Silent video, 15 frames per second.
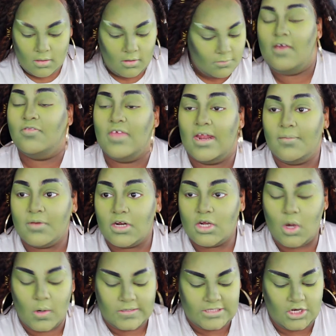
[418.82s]
And then I'm going to
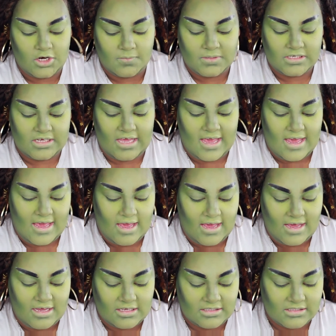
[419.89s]
go into Urban
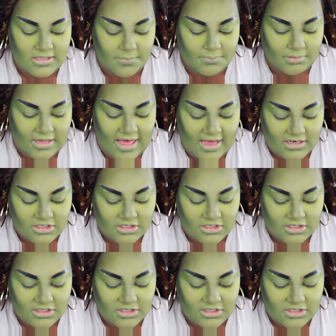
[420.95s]
Decay's Black